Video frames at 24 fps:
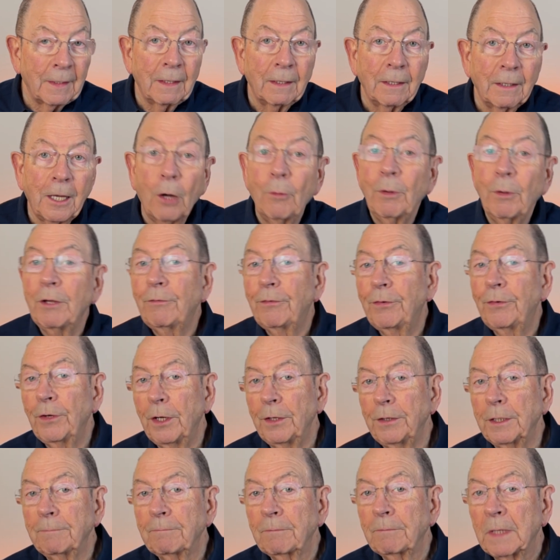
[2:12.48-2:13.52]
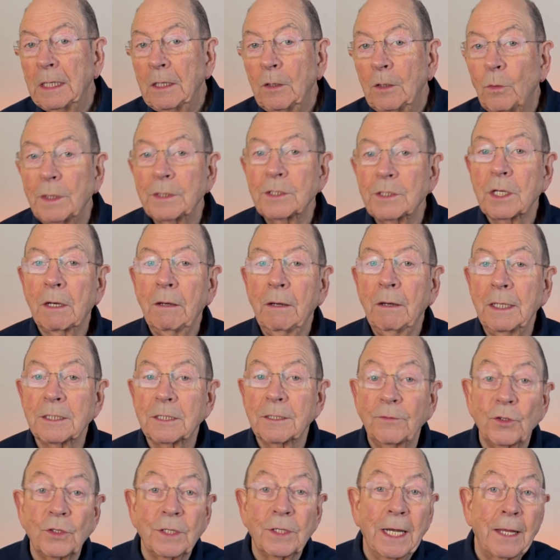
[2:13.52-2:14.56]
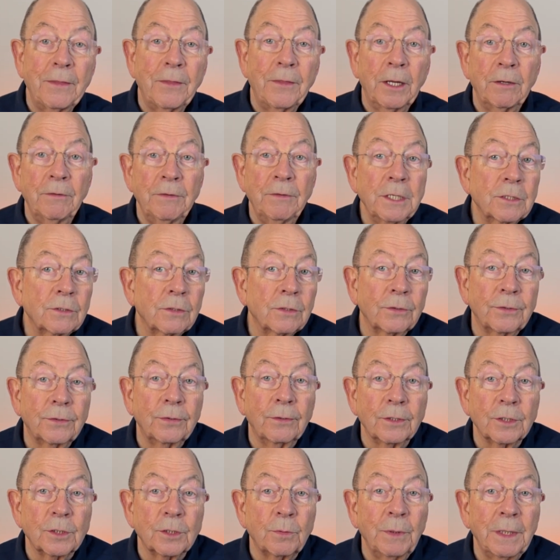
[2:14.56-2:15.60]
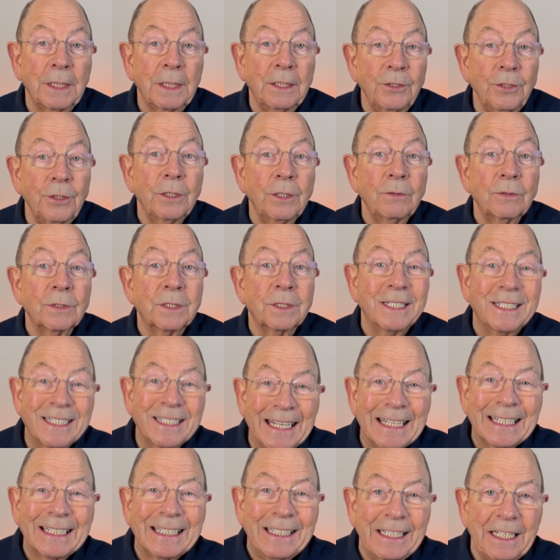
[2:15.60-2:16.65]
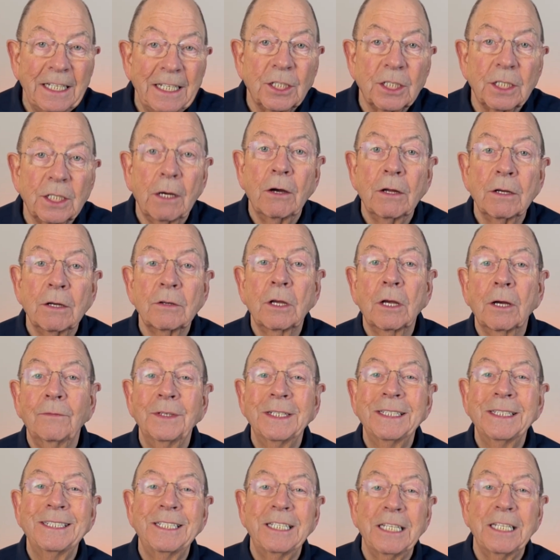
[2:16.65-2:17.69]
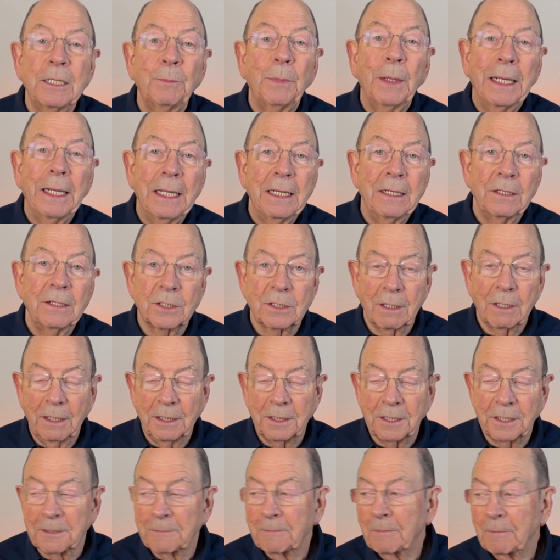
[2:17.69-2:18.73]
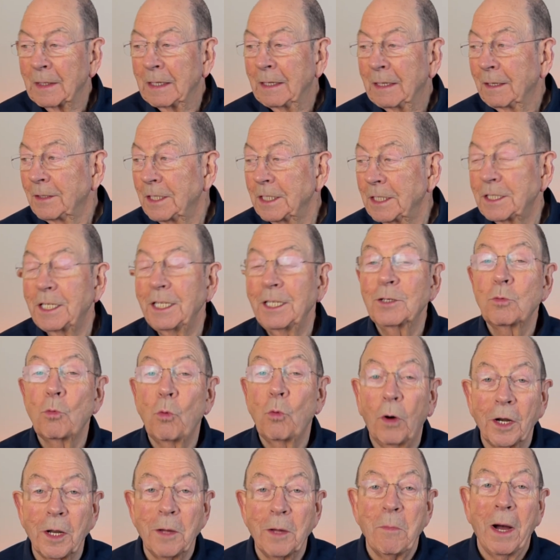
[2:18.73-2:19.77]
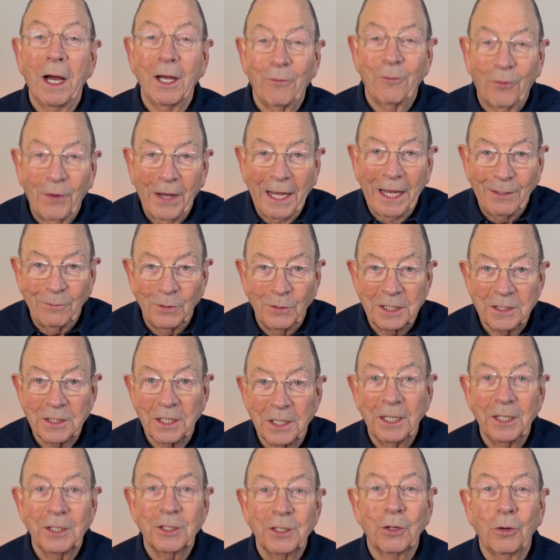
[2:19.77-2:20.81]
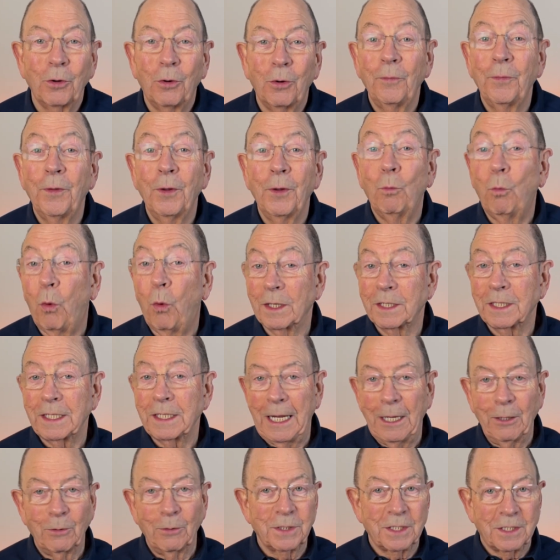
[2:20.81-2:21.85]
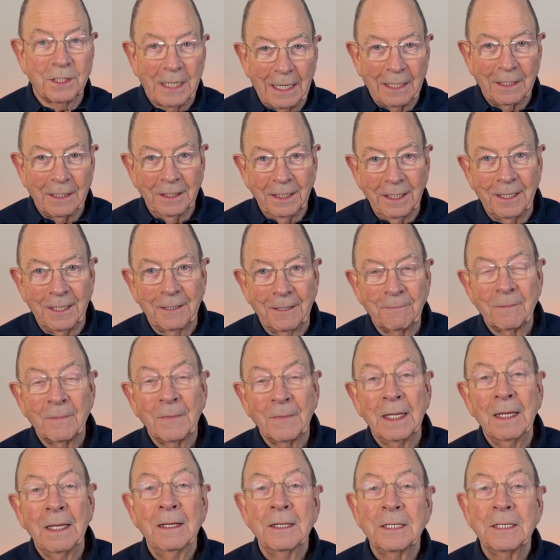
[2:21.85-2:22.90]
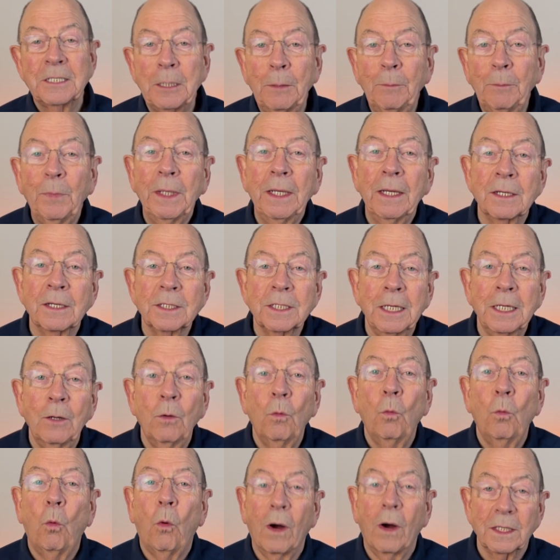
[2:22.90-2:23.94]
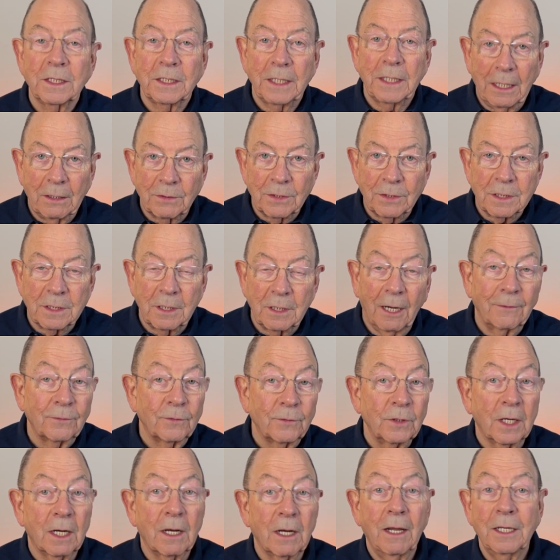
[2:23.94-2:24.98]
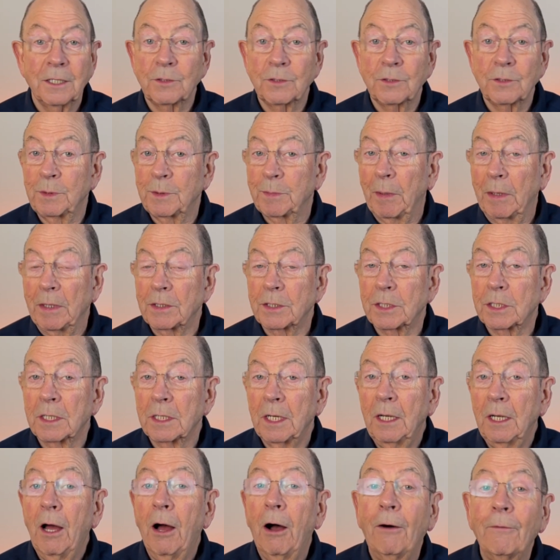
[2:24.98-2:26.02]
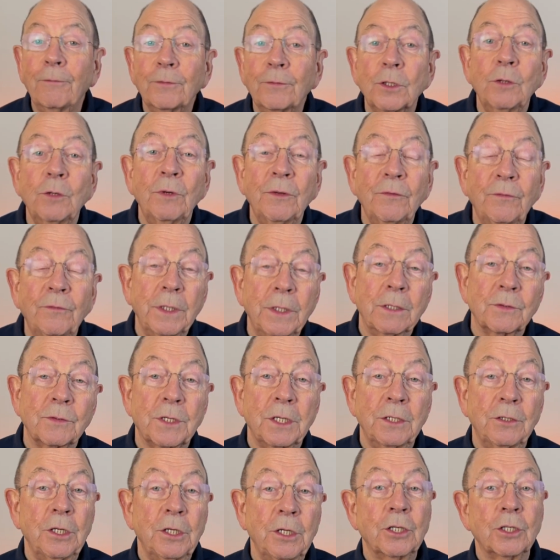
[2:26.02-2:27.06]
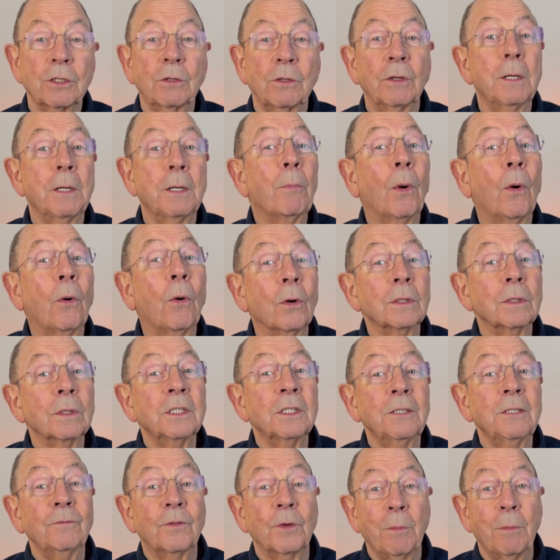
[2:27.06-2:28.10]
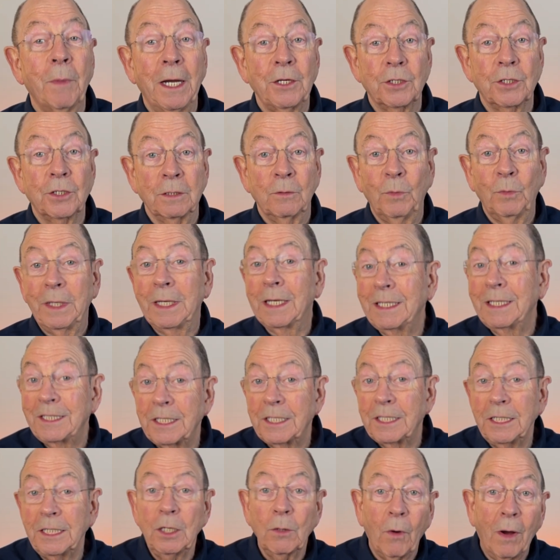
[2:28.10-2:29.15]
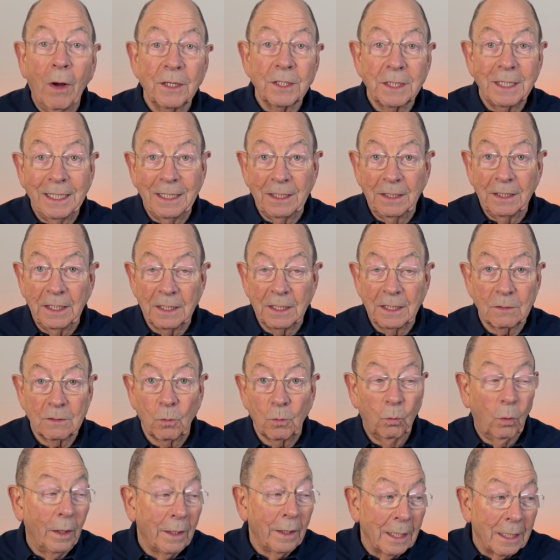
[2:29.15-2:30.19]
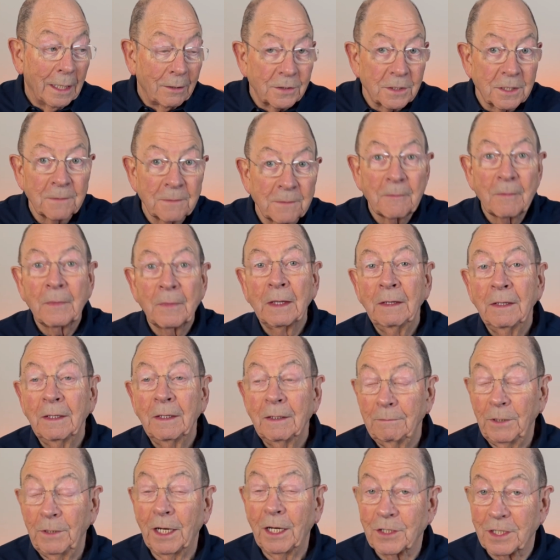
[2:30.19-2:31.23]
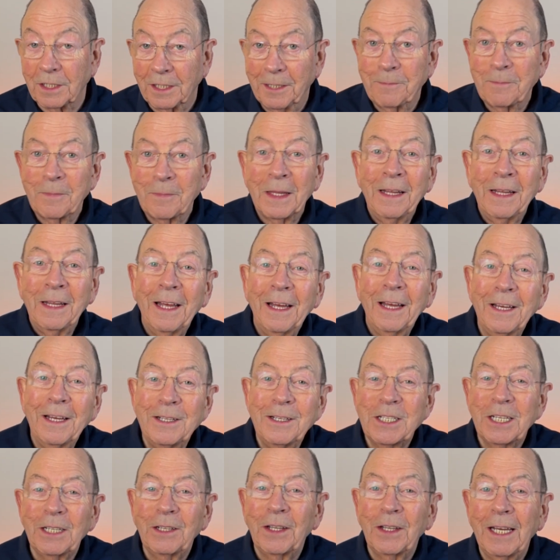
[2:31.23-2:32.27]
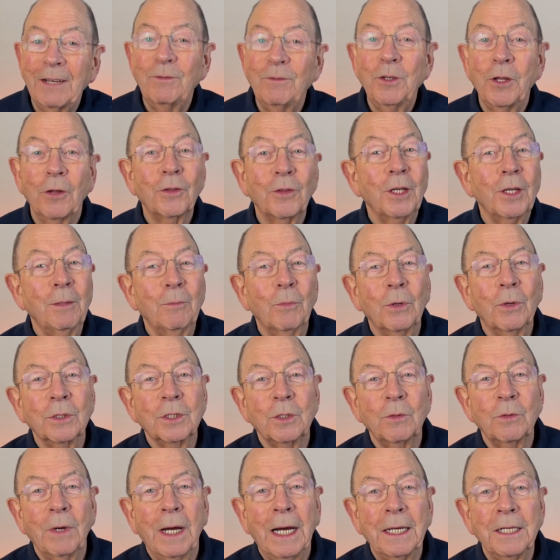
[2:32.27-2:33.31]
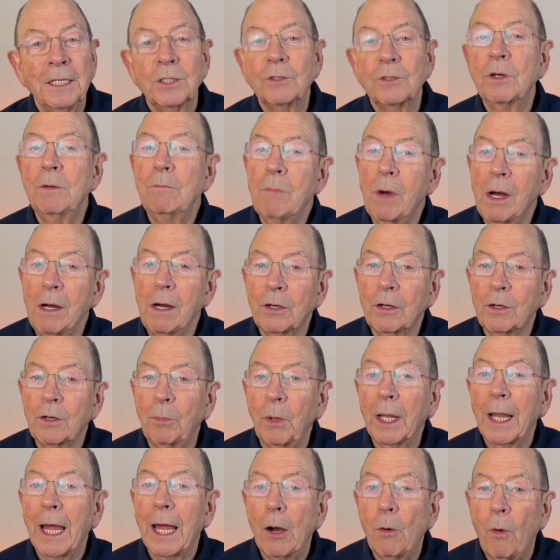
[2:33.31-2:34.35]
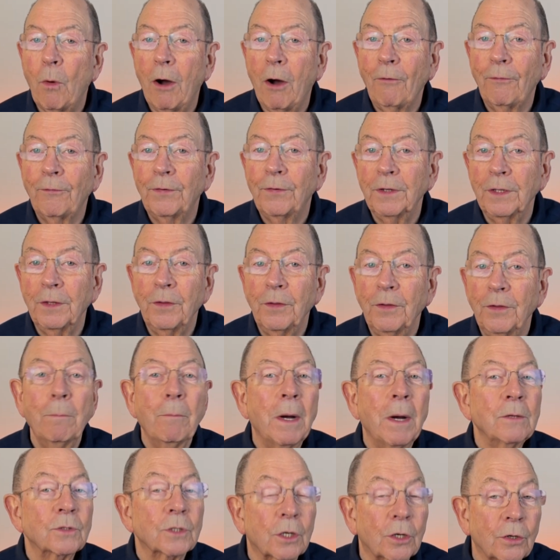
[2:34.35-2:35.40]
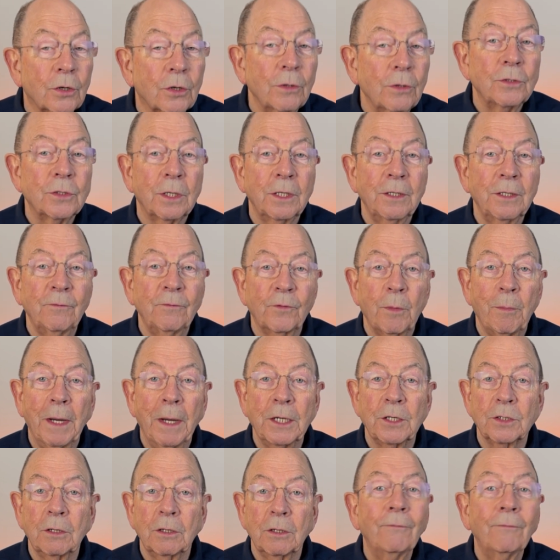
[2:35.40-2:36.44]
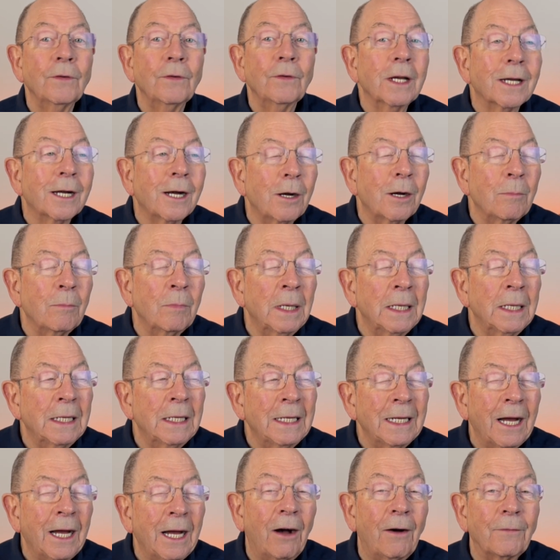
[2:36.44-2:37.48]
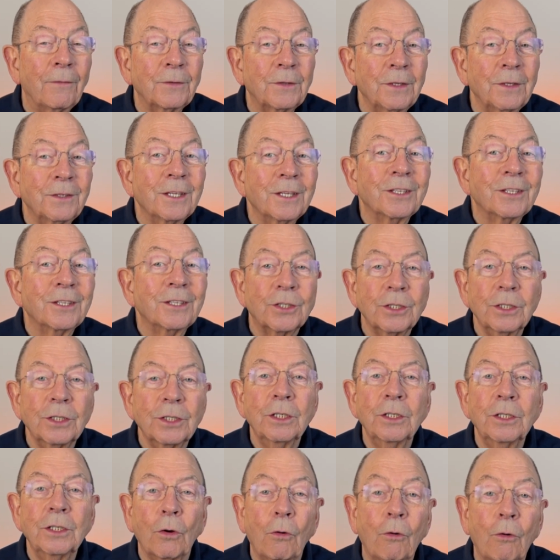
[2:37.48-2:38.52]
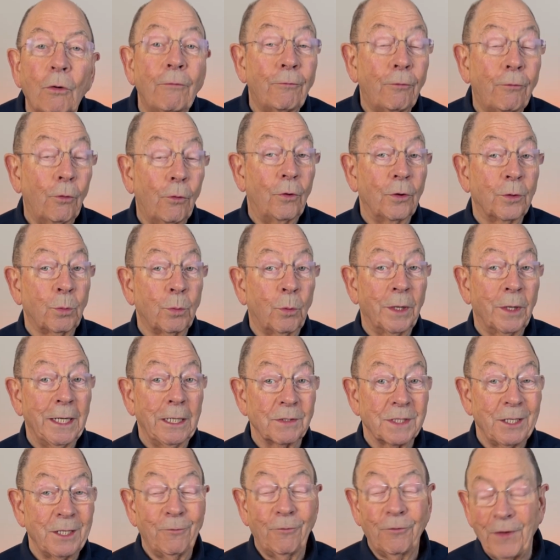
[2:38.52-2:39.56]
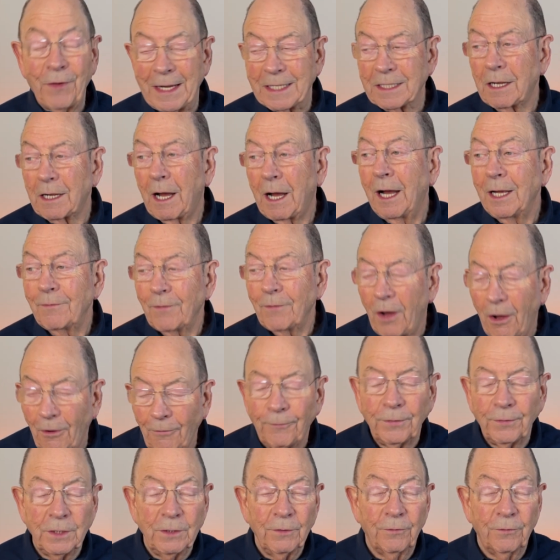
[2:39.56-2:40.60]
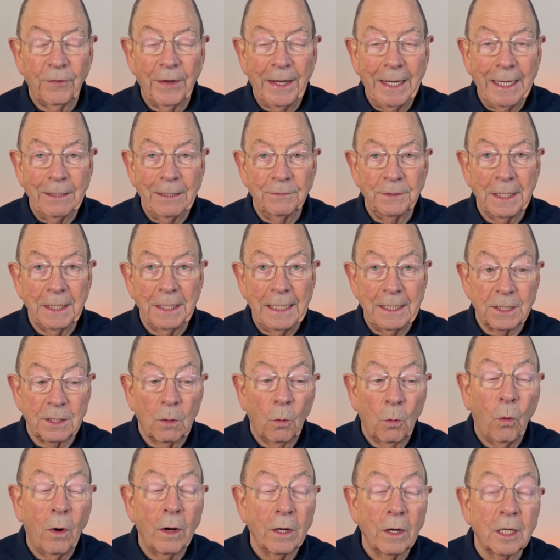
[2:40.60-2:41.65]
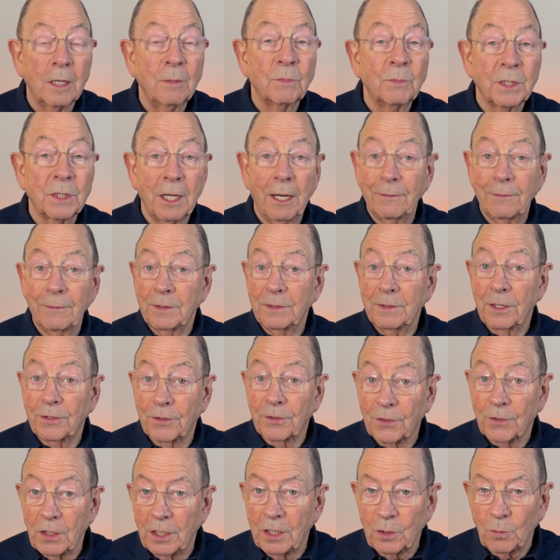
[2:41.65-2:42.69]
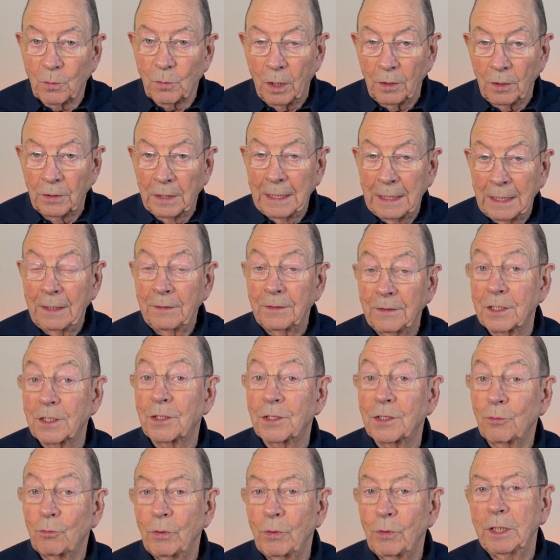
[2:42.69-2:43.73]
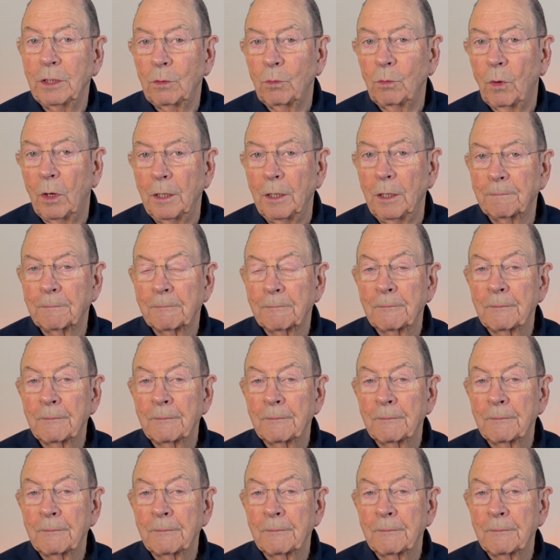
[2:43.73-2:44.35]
Going further, once clients have shared their initial thoughts, we can use the techniques to uncover deeper insights. This is one of my favorites, and it's called the what else technique. Simply asking what else after a client's response often reveals additional important information. And we continue asking this, what else, nicely, until they have nothing more to add. It's remarkable how often the most crucial information often come after the third or fourth what else. In fact, I've often found it's what comes after the third one that's the real one.